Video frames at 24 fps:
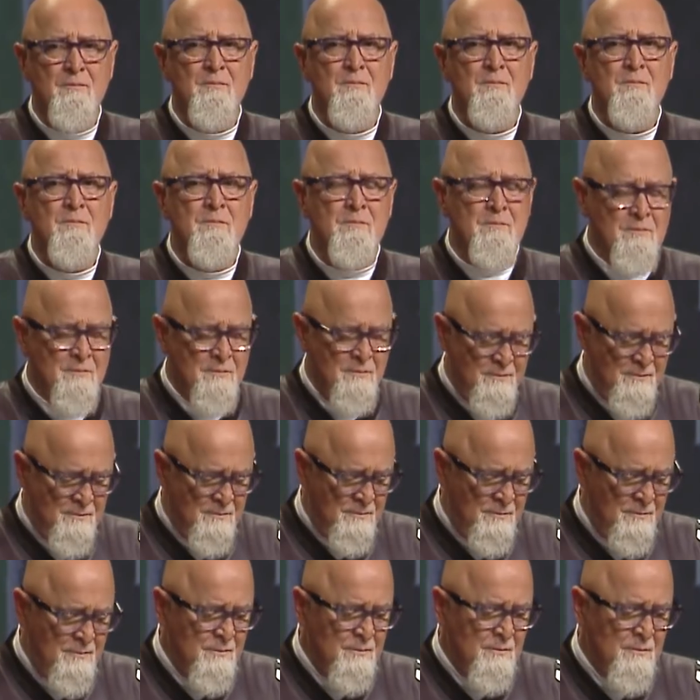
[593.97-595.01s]

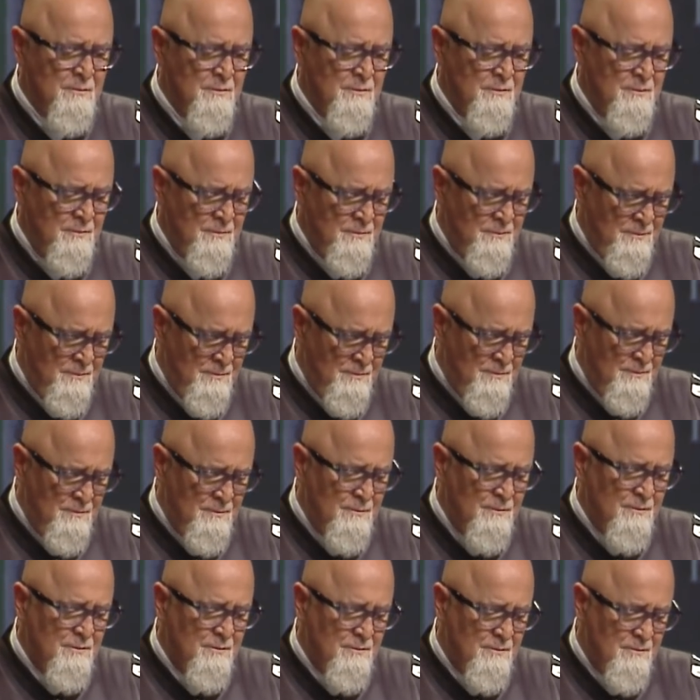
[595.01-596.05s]

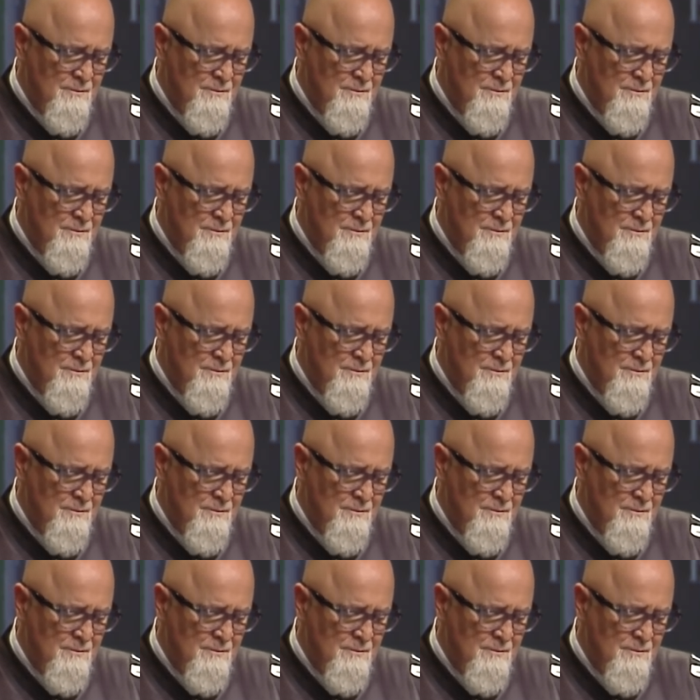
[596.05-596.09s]
(no one is talking)